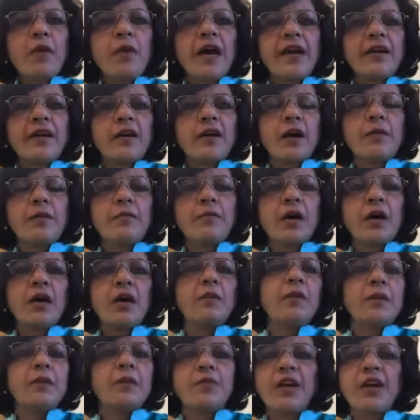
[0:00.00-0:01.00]
my karma,
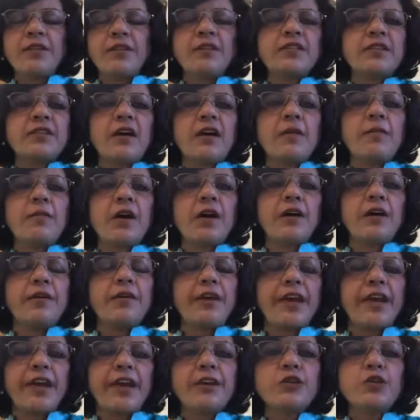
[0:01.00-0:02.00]
my brother's karma,
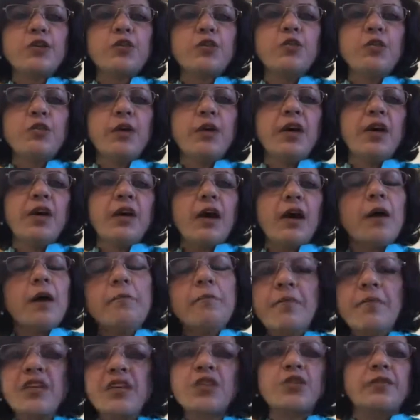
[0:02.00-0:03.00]
into a
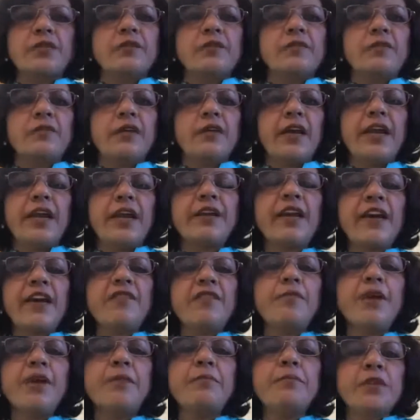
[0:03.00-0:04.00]
mission. It
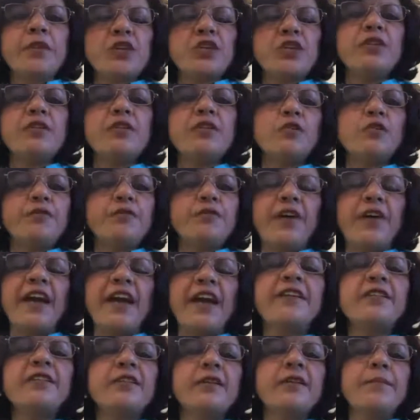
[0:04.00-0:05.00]
gave me a mission to
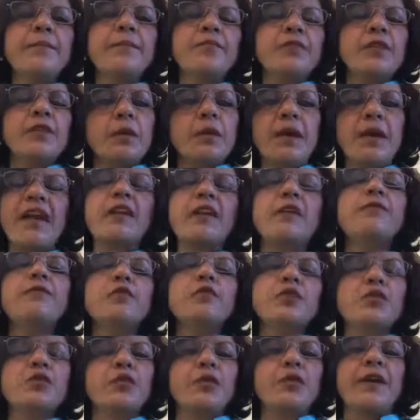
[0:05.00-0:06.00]
fight the battle
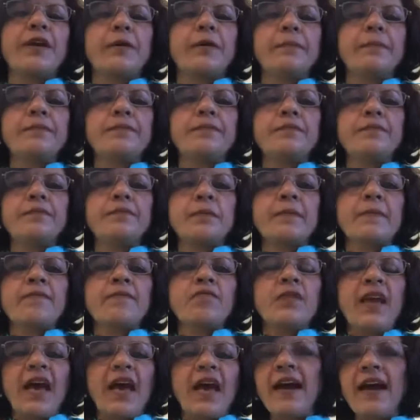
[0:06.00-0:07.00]
for Surya.
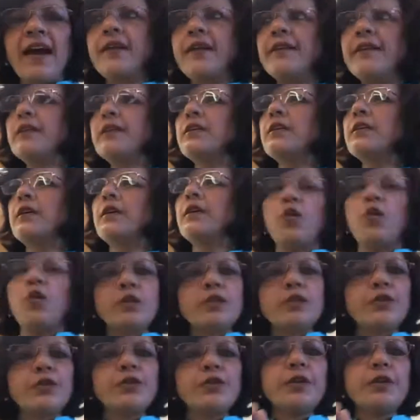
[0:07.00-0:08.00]
And
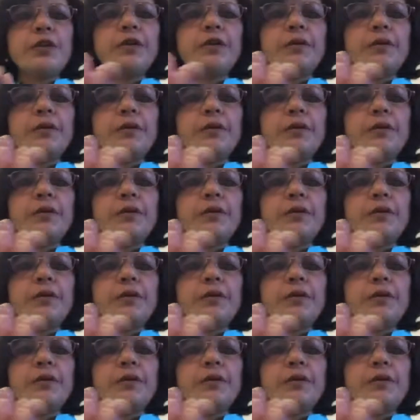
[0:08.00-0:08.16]
also